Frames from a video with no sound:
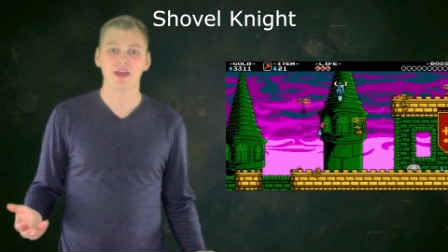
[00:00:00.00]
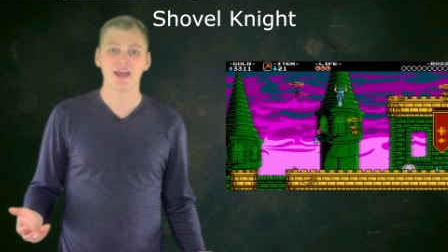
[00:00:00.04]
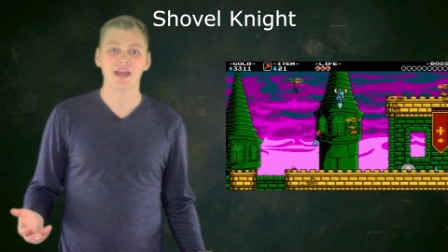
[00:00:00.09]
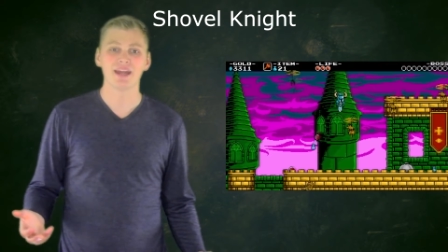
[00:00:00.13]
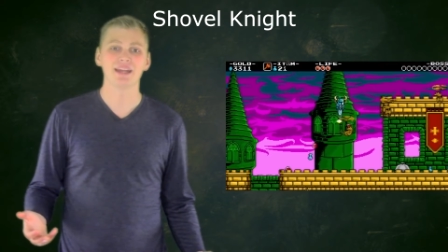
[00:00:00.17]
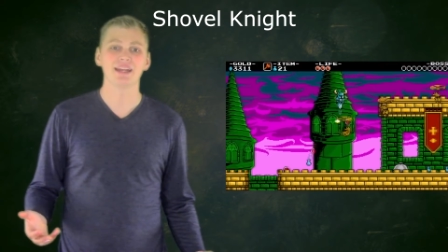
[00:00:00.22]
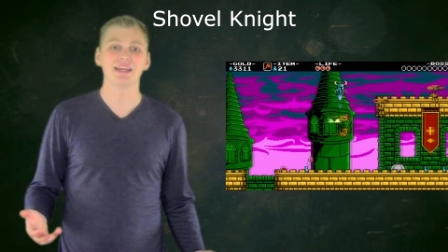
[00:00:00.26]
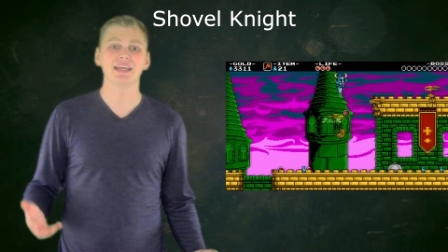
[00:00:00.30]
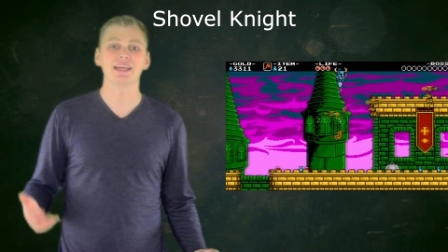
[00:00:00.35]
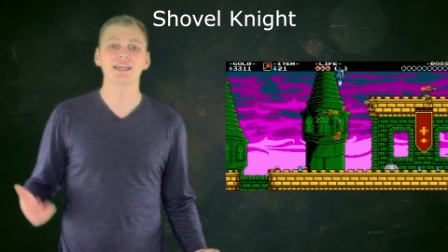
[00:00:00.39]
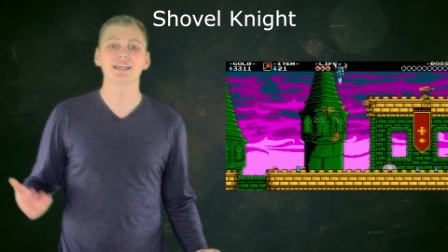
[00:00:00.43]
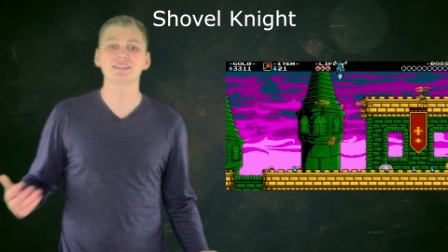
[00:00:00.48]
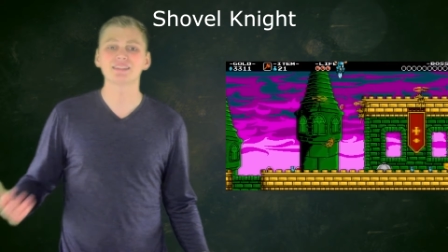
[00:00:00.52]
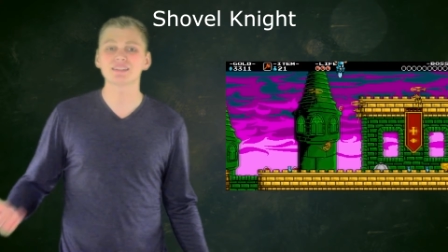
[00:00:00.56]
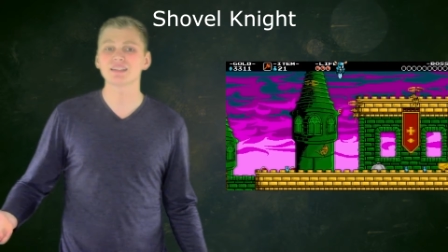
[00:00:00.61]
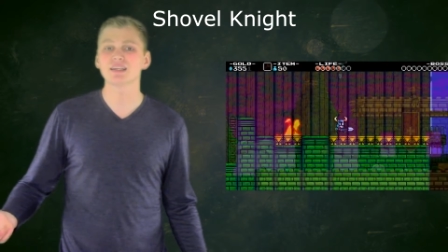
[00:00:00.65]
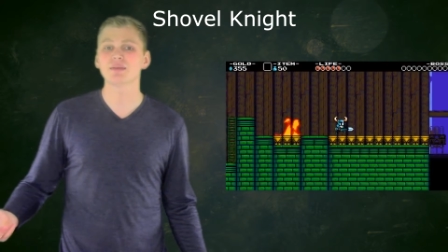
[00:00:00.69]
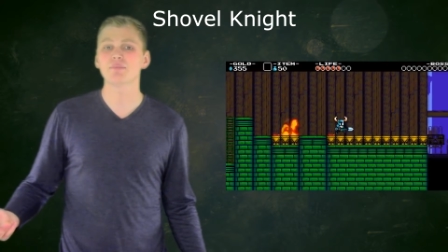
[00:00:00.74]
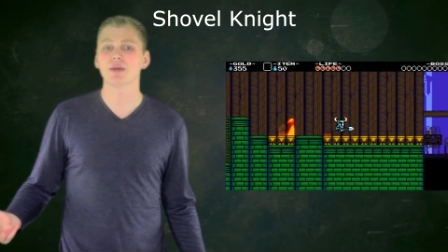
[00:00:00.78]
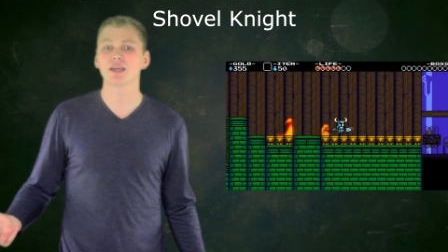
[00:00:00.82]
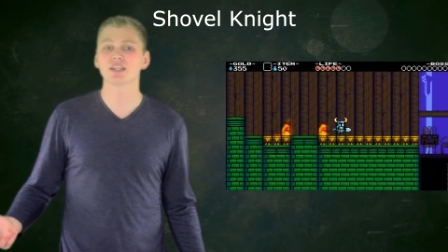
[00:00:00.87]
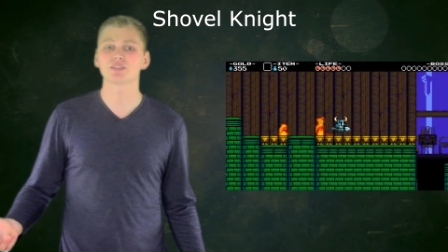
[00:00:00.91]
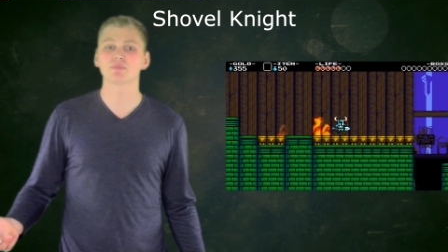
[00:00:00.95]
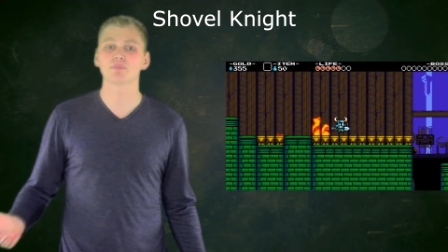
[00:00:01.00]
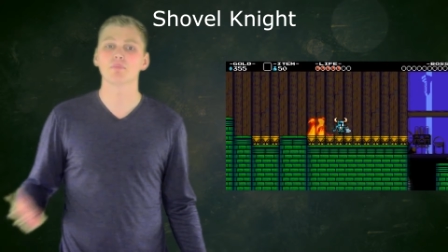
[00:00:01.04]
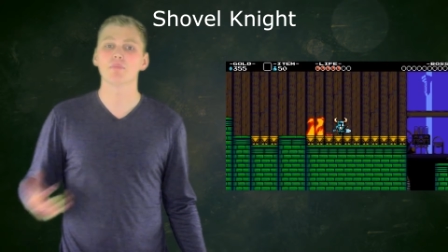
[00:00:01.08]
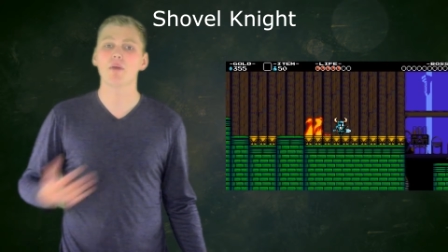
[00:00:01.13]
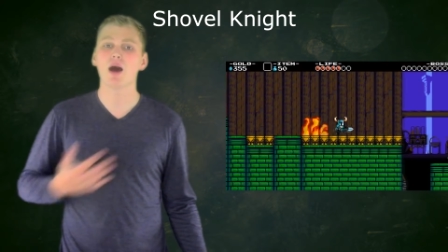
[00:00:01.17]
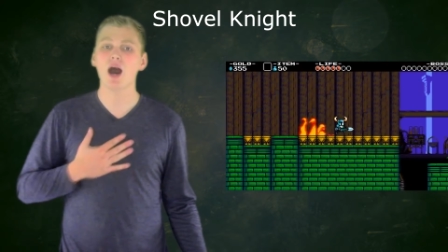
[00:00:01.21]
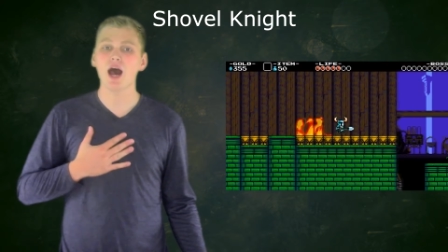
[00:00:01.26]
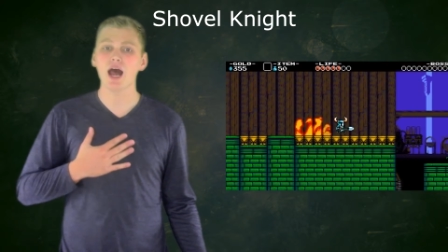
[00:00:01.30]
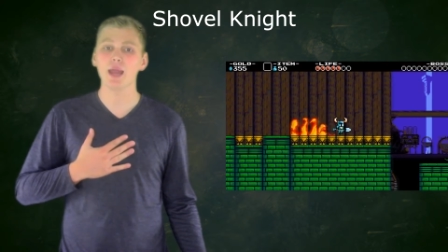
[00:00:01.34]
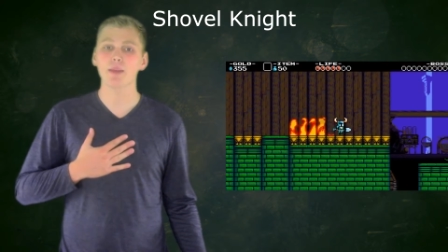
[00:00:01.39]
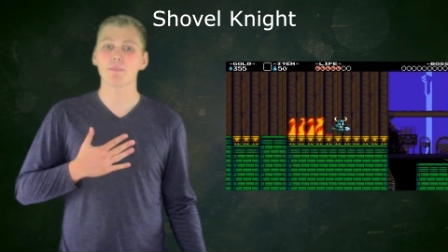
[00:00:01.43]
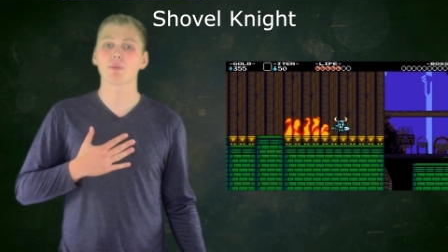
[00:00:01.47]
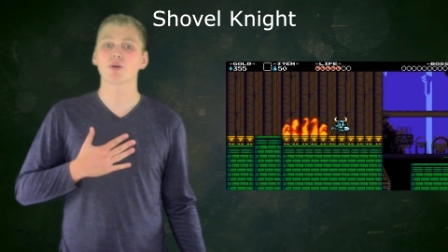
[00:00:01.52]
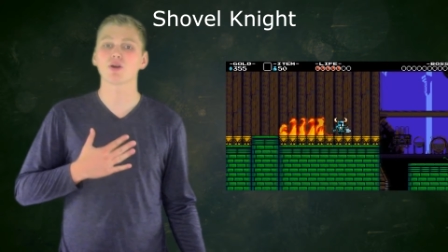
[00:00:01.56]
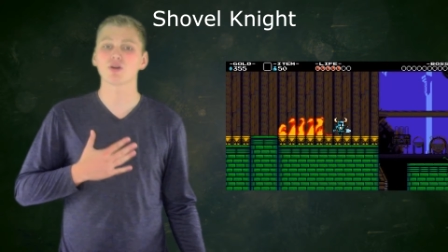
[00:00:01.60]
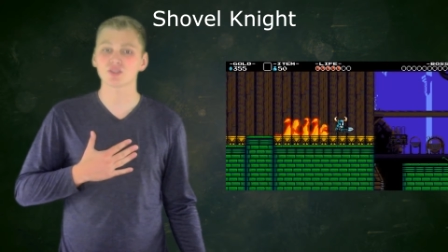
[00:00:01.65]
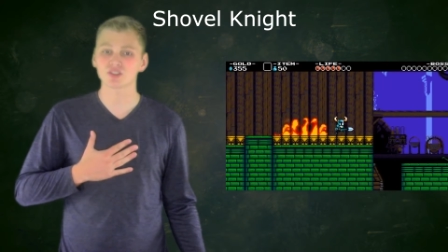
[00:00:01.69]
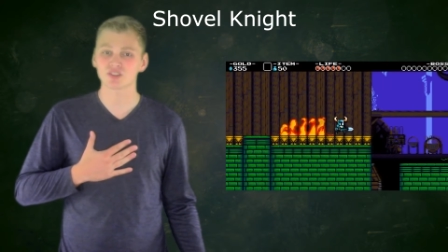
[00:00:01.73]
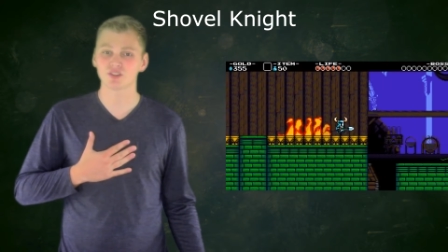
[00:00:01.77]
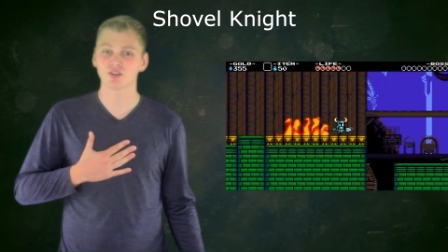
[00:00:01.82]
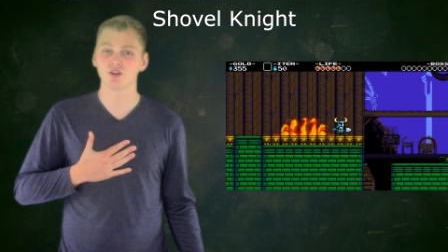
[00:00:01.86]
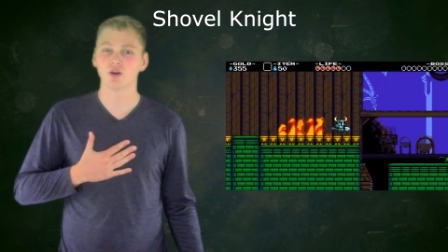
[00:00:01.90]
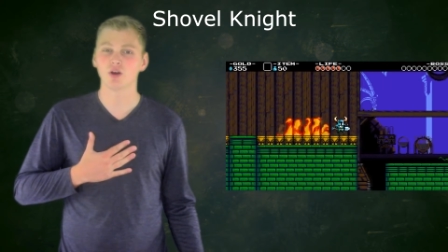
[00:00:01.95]
and it easily makes my
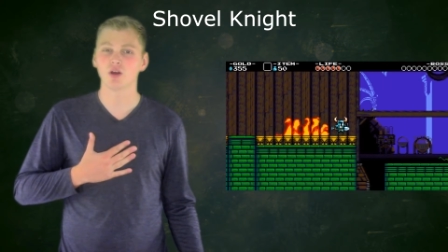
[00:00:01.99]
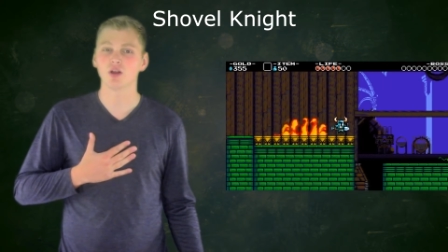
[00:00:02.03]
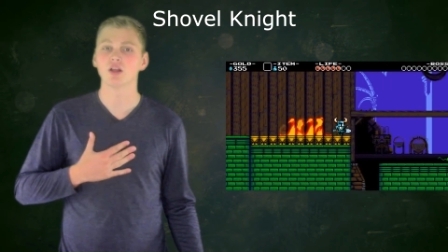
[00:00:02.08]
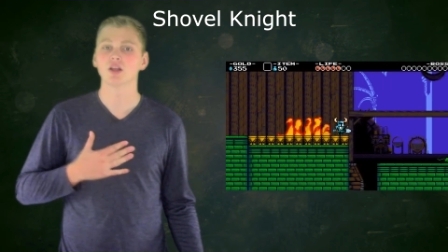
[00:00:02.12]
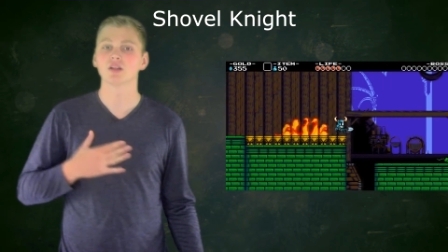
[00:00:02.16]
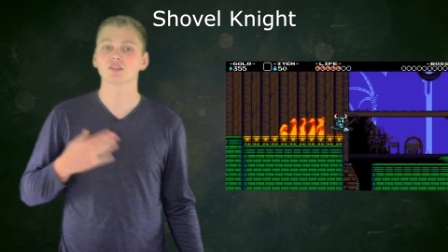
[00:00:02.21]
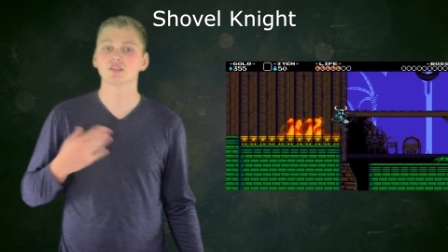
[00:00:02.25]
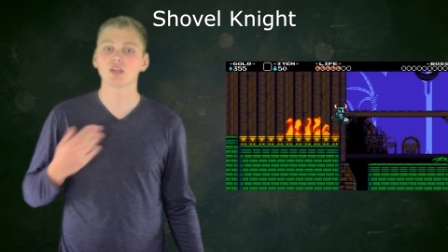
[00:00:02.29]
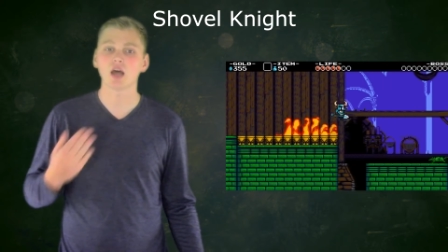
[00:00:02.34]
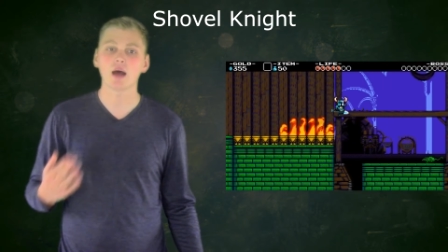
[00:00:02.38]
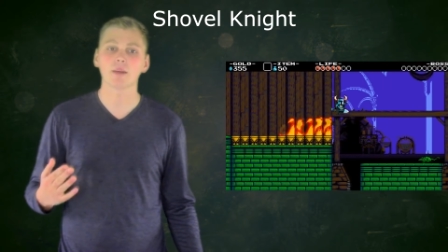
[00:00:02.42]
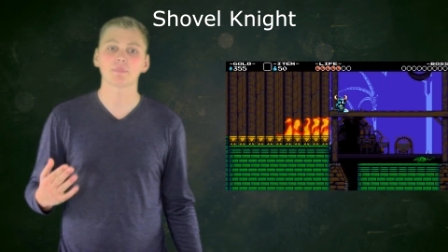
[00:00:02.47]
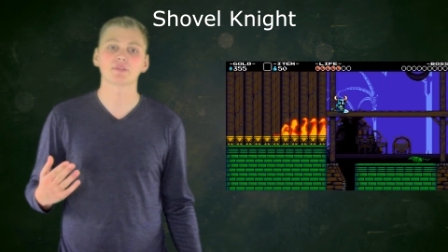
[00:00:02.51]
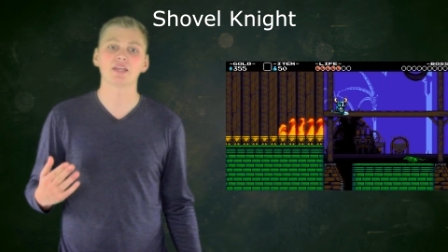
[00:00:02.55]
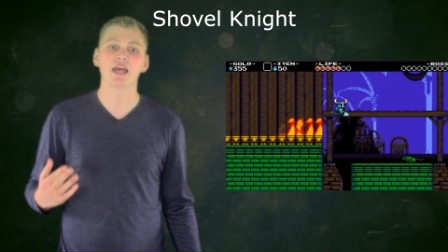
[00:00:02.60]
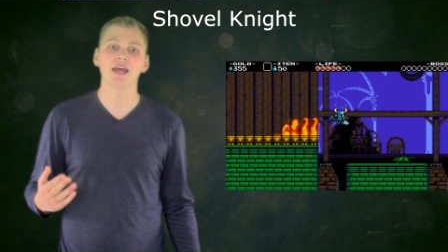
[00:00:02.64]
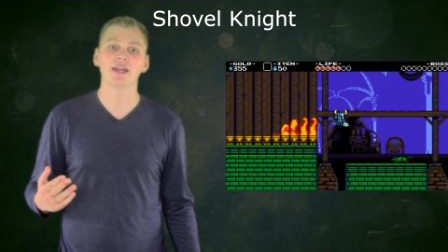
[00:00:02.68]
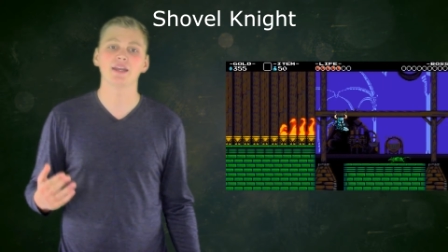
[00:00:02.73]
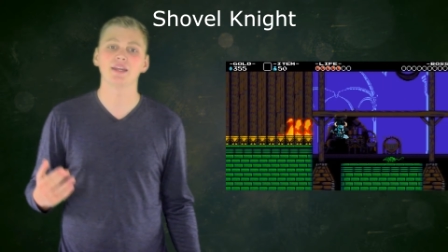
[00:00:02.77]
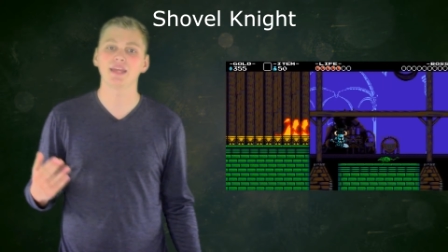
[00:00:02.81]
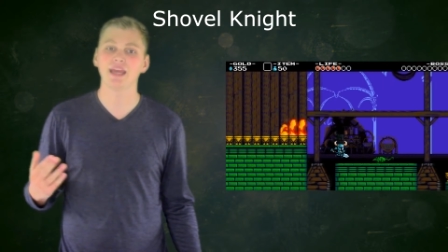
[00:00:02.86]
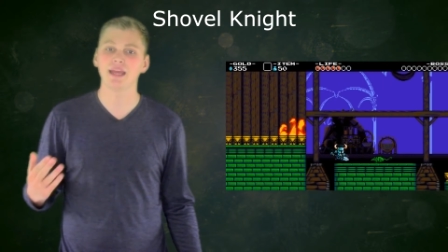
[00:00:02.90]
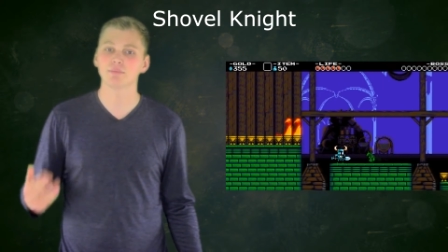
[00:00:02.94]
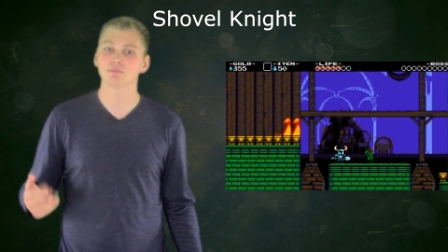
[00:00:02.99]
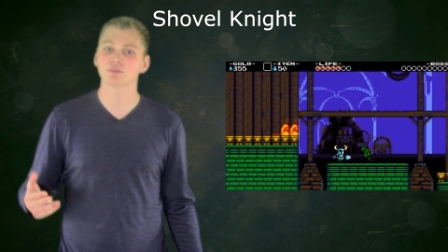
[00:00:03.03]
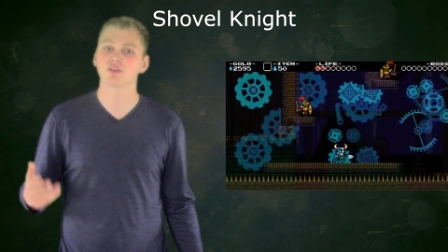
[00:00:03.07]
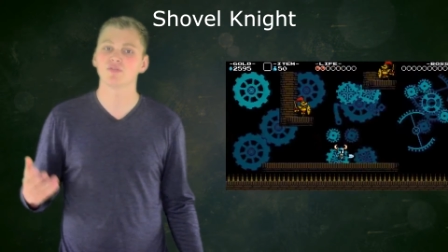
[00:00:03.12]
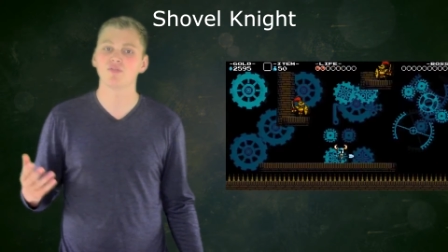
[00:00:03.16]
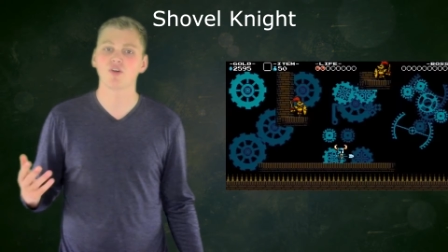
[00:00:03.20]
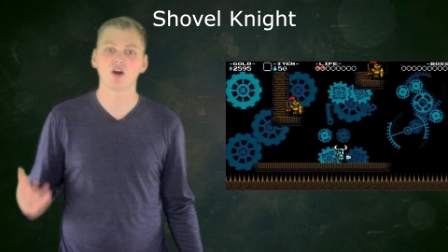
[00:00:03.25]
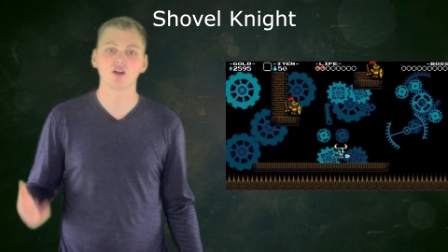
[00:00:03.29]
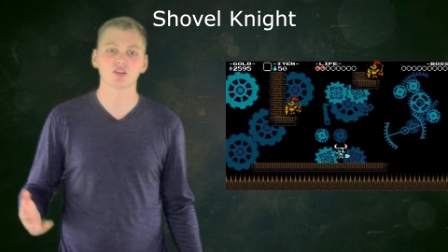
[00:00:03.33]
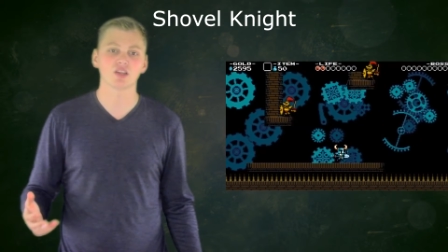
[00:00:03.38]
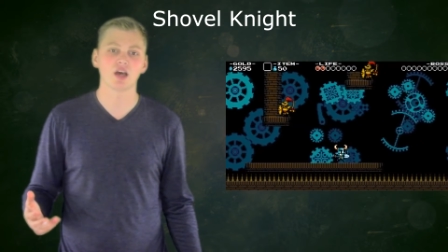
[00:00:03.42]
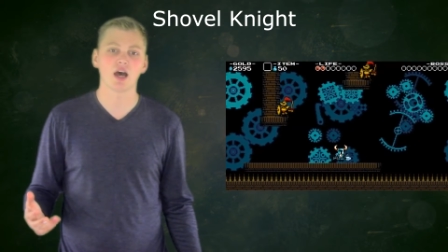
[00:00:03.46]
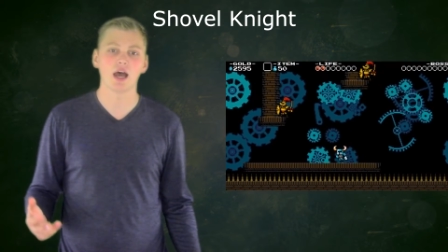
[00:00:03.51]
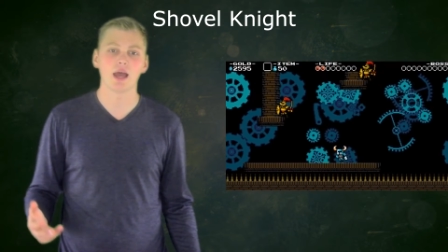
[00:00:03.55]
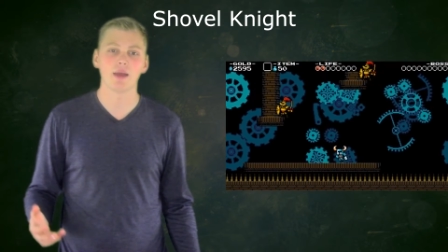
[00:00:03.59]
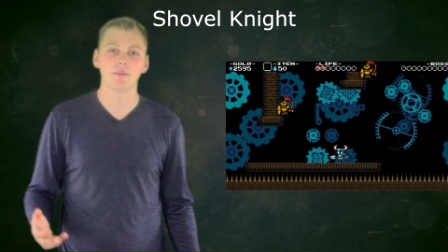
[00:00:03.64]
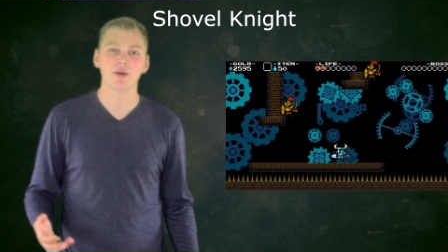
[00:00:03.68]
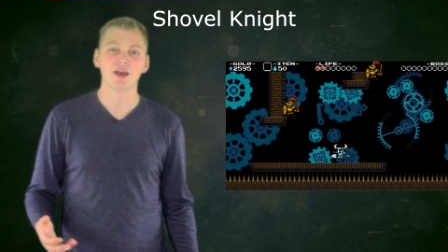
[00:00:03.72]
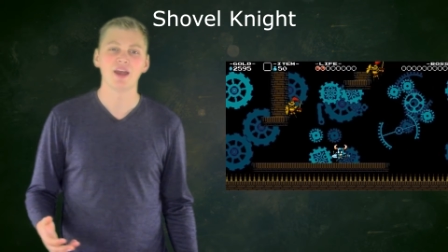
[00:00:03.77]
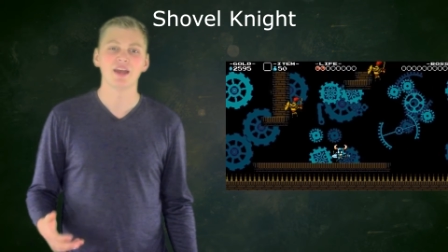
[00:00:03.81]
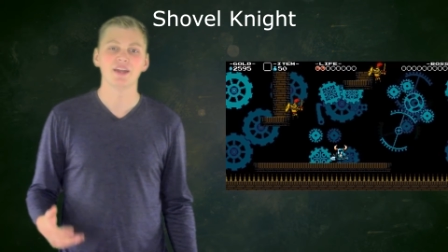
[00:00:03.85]
personal top 10 games of all time,